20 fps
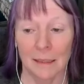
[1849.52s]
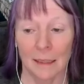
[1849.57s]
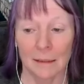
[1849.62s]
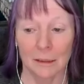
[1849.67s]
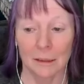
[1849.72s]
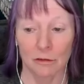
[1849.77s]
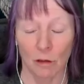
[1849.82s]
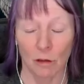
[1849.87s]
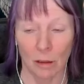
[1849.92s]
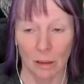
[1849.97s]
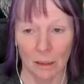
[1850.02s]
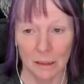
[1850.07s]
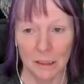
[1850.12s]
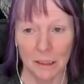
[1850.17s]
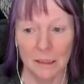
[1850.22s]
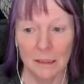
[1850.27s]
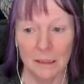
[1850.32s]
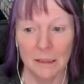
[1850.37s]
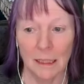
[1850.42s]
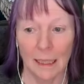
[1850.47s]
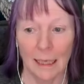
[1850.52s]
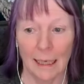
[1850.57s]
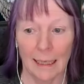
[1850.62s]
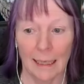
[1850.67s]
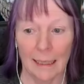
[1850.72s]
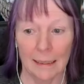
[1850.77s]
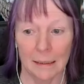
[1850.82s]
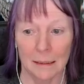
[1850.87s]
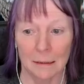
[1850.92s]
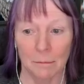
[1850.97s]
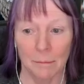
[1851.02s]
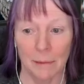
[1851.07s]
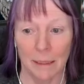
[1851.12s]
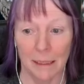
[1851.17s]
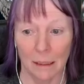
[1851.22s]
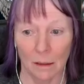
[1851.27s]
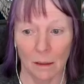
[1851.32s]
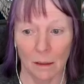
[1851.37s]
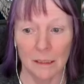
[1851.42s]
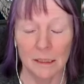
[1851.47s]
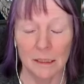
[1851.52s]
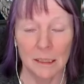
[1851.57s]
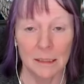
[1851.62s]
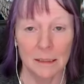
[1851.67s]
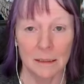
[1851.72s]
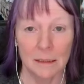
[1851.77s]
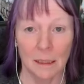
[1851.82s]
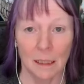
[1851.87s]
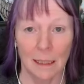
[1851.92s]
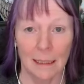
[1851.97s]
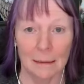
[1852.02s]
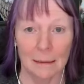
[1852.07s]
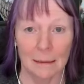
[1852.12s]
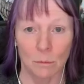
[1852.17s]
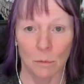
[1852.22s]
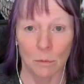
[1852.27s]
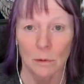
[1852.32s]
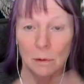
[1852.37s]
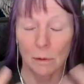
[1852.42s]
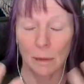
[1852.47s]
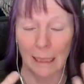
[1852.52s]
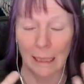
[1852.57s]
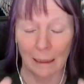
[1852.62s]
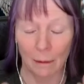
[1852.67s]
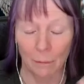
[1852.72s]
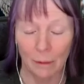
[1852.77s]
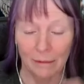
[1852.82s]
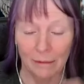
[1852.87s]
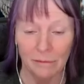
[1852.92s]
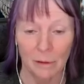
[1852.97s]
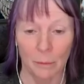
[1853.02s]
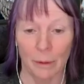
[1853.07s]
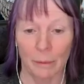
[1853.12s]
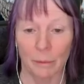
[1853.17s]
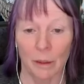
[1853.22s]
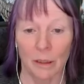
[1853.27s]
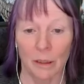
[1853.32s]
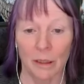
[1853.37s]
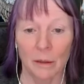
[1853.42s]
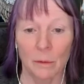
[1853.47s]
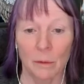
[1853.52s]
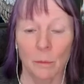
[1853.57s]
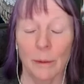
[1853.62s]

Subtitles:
astrologers and mythologists and however we work,